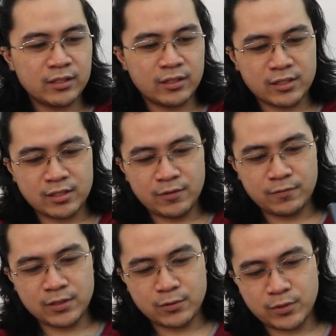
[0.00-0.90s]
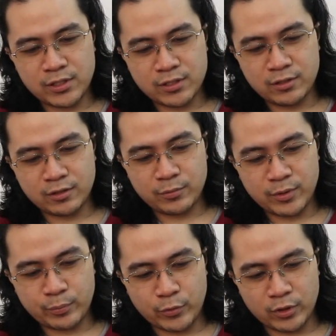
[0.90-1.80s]
let's see if this one is a little bit
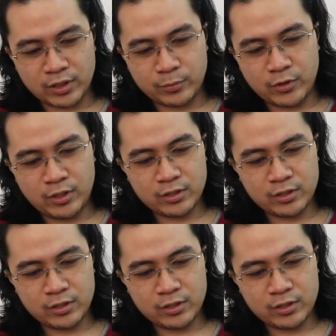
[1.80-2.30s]
portable.